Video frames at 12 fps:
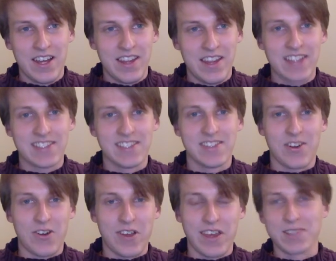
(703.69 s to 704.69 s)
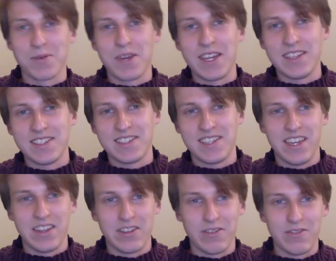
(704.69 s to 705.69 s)
That's as early as we get to see
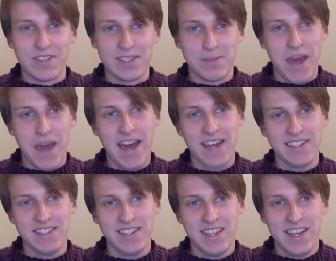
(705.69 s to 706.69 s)
in Luffy's past.